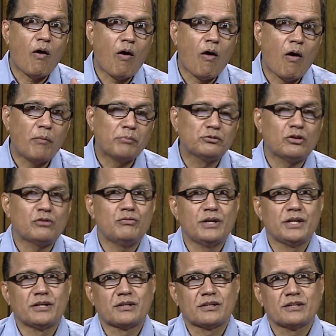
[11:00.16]

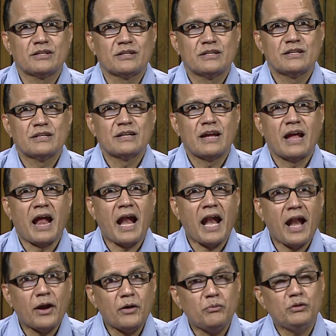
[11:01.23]
observant
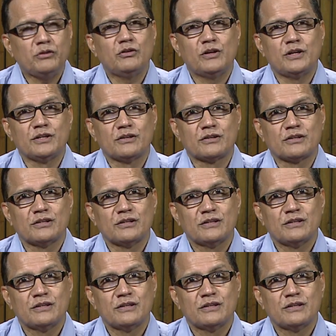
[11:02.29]
and vigilant,